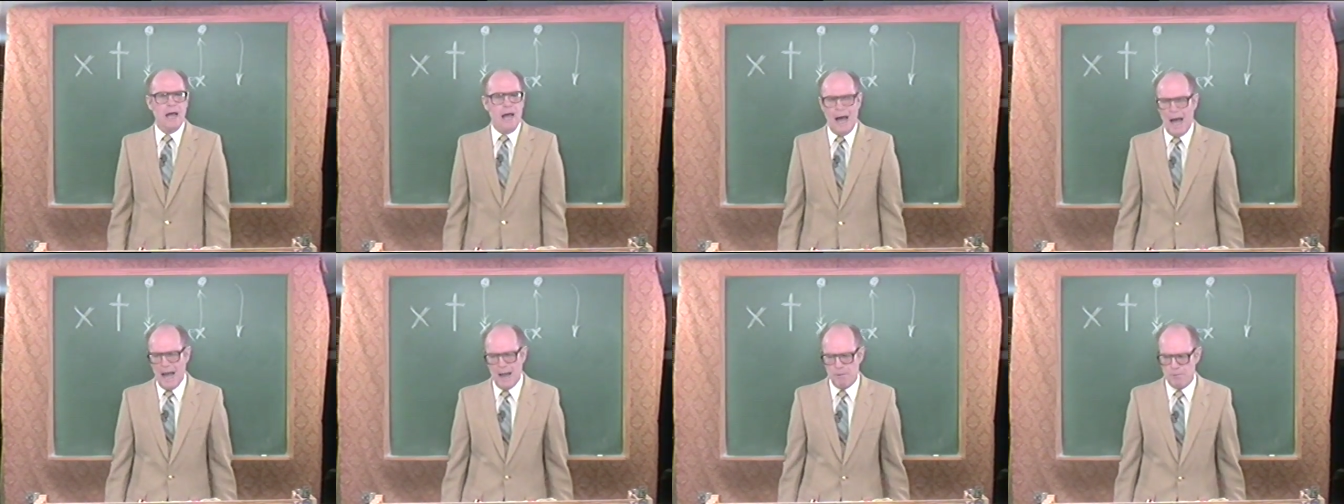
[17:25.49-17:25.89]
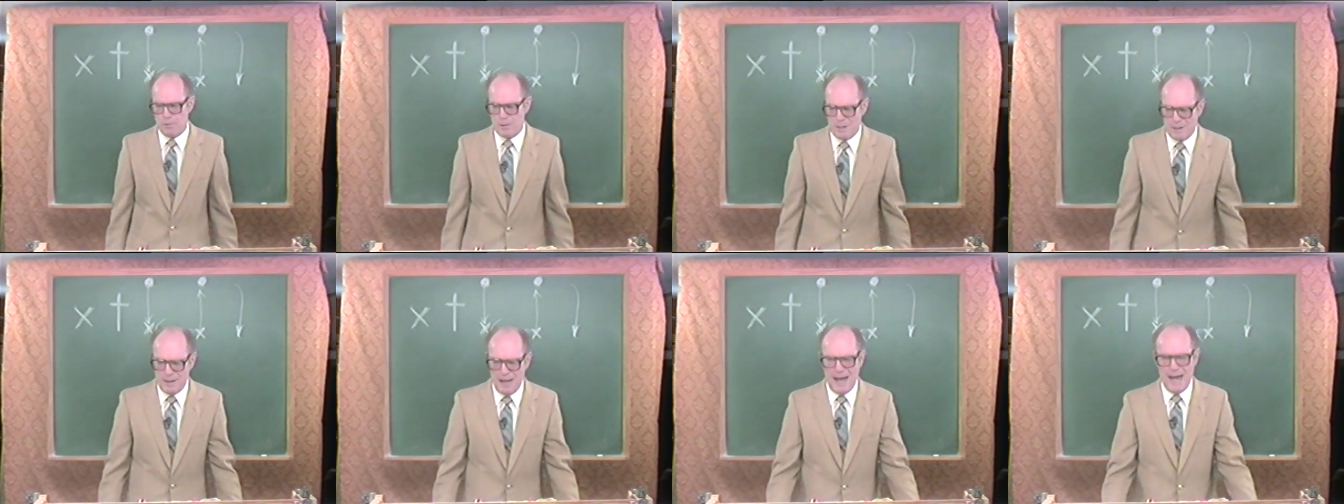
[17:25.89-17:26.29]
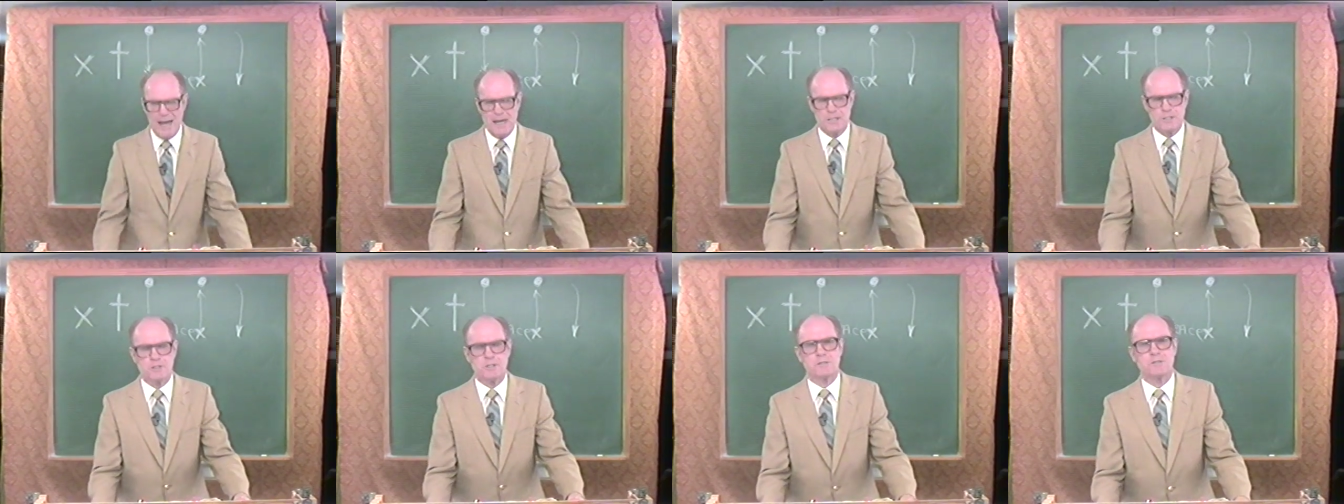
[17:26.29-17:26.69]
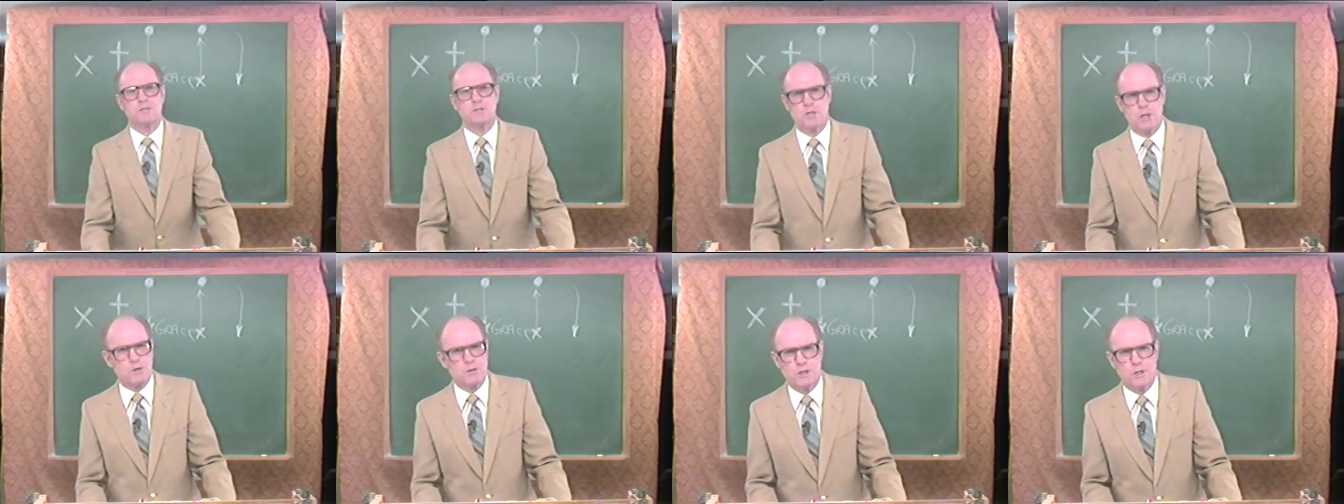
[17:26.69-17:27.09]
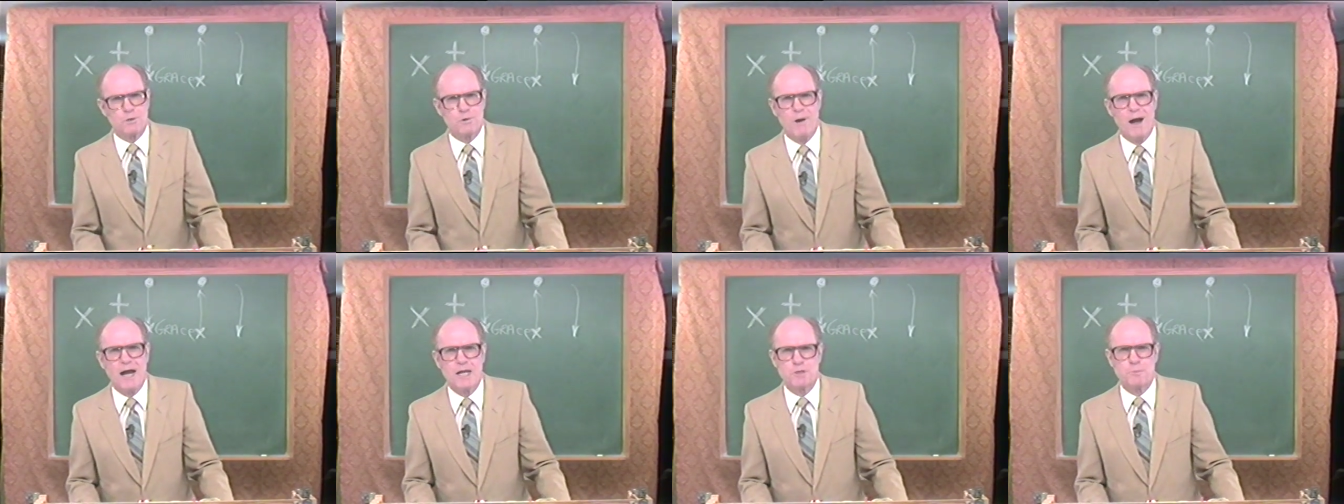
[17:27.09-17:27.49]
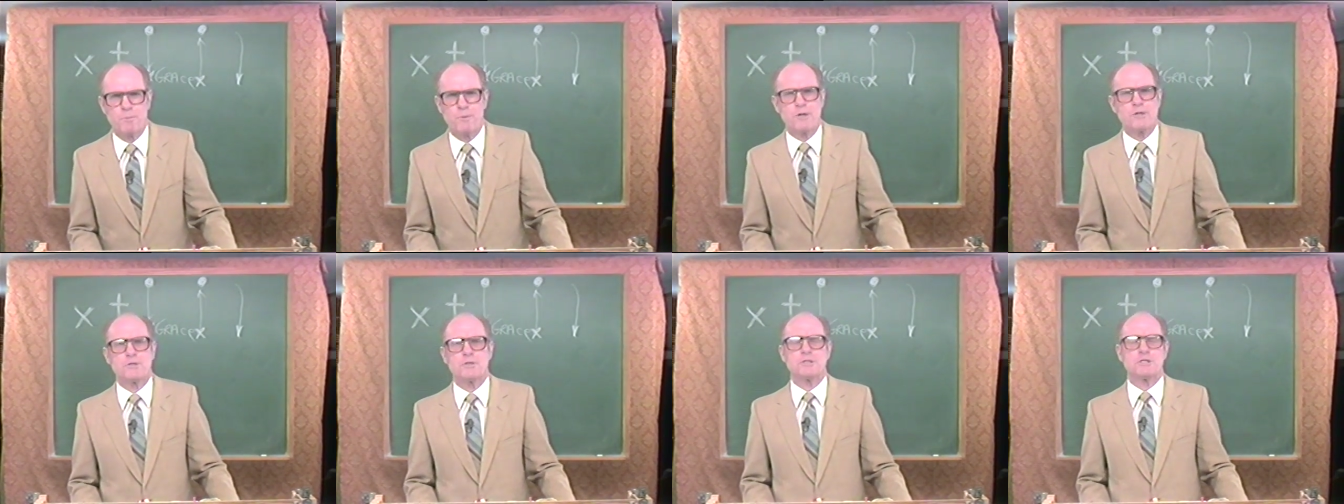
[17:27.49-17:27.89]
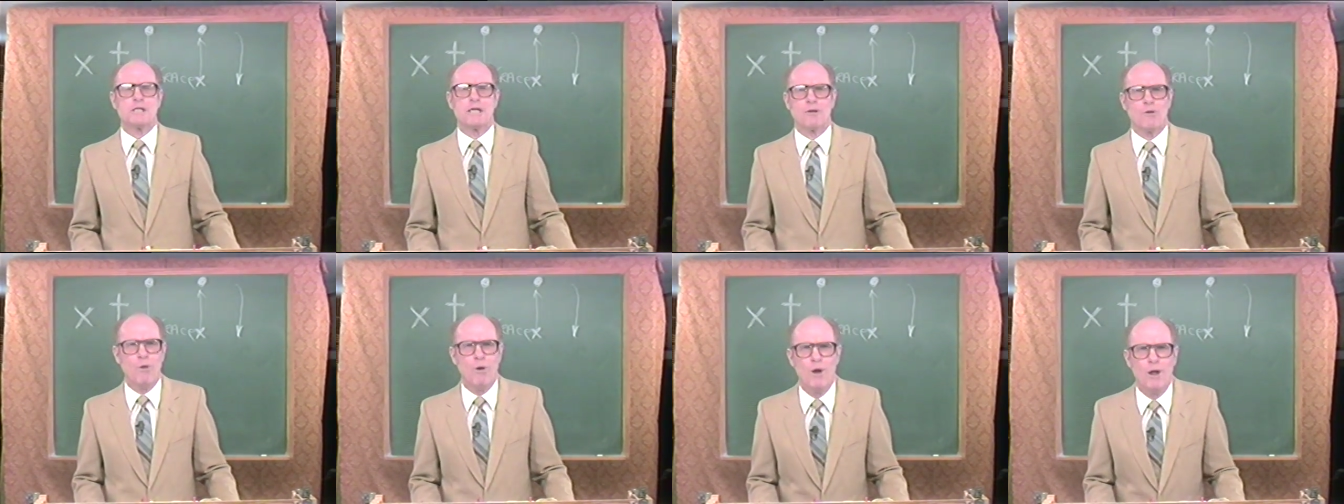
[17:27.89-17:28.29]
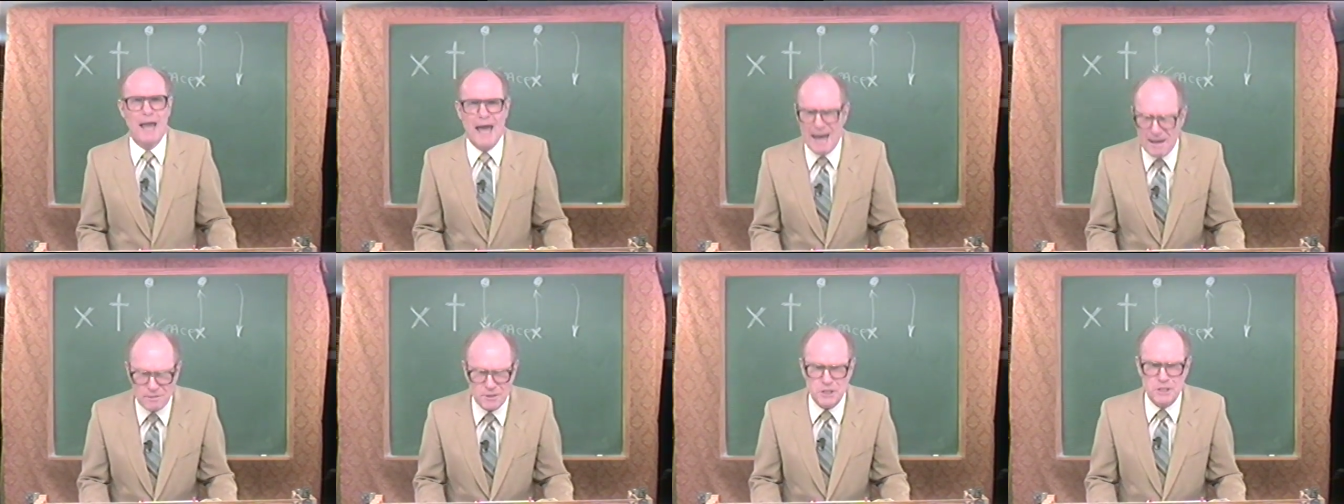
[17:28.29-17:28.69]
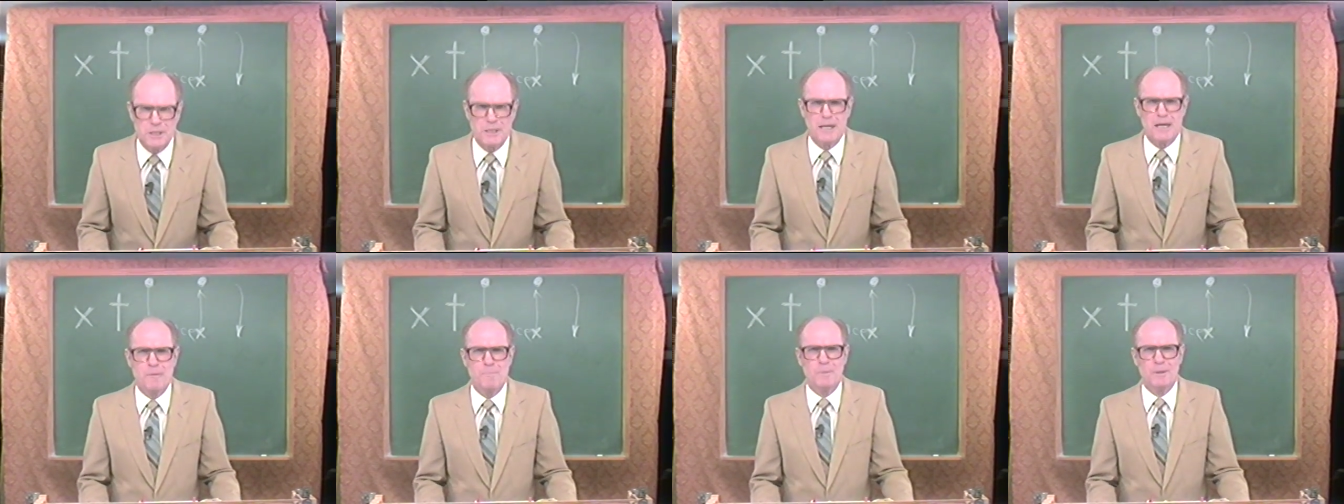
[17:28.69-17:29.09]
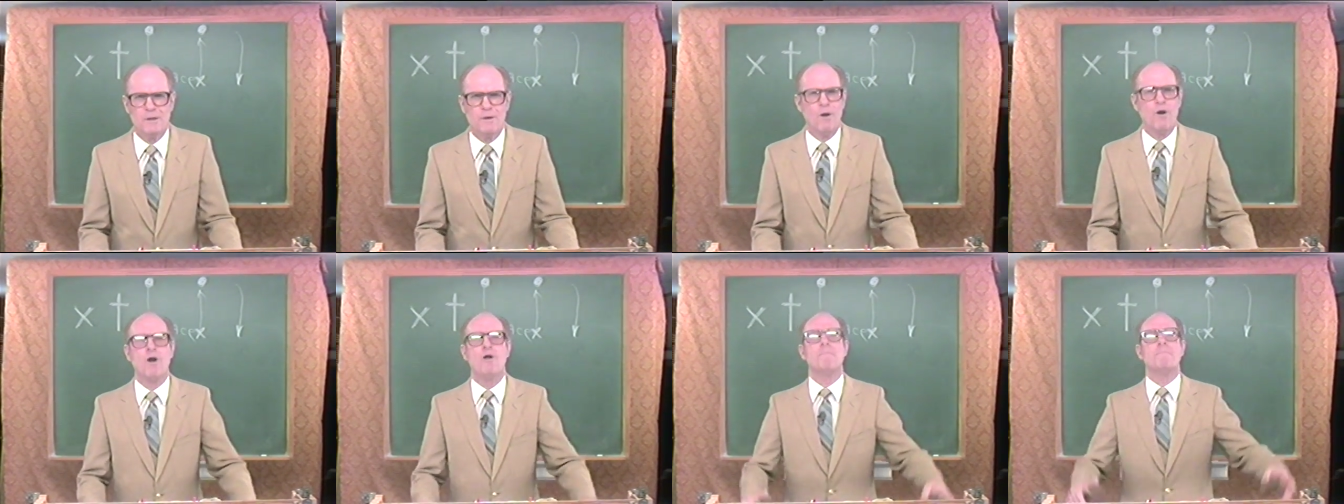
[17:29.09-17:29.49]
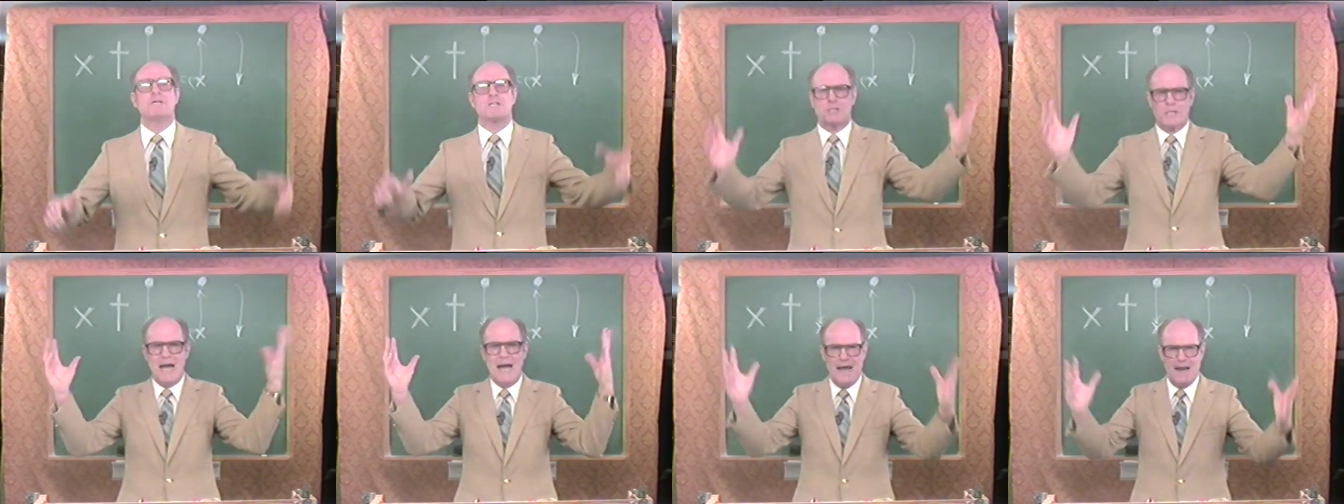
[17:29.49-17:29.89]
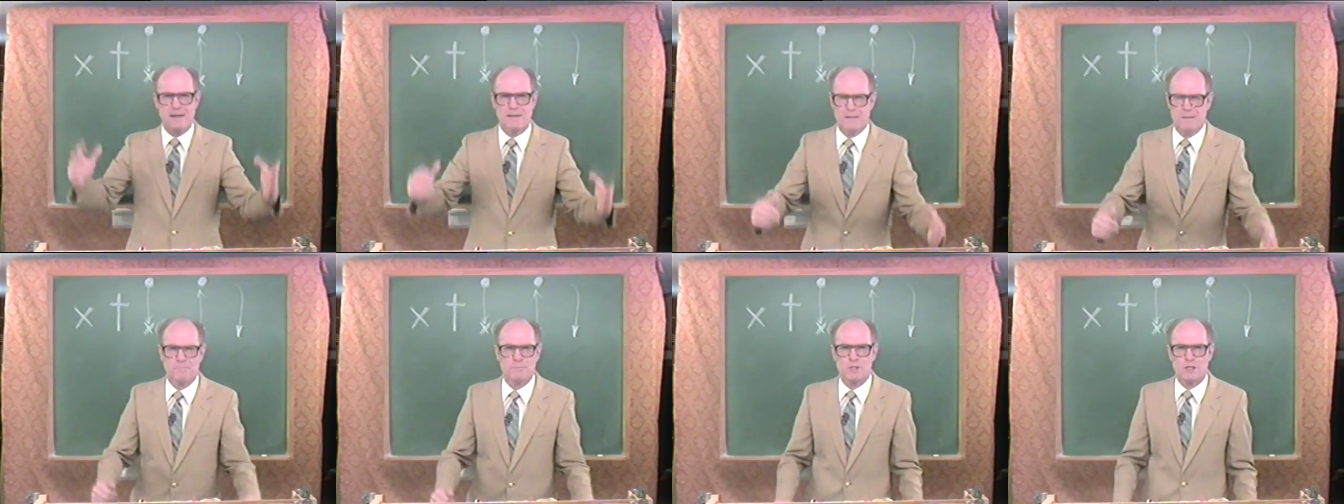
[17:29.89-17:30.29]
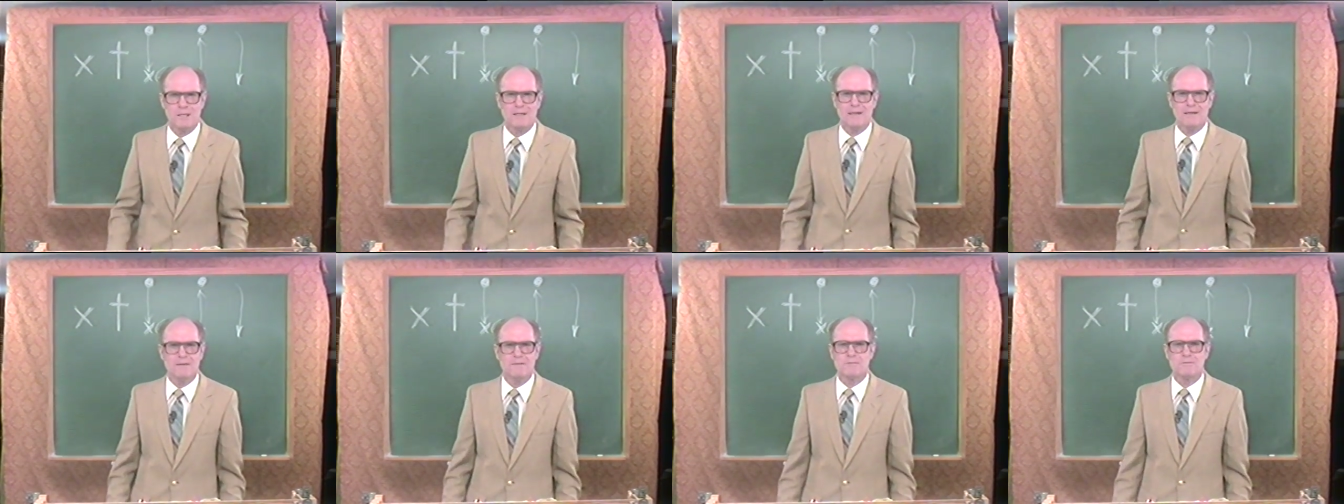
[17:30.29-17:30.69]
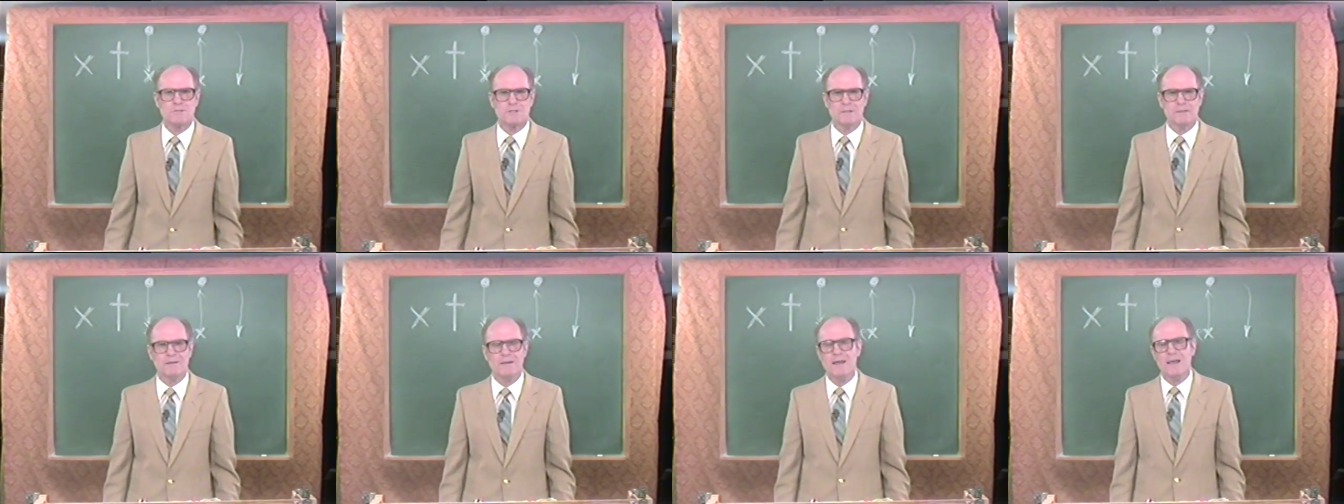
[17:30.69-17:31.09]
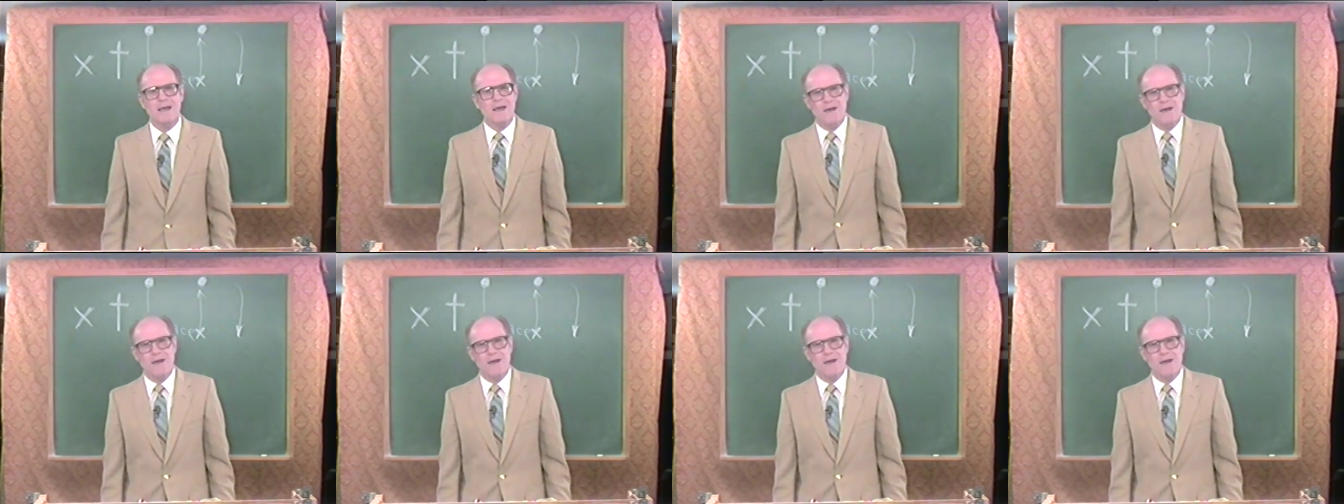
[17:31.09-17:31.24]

I realize that Church of Christ preachers get all out of shape and all beside themselves, and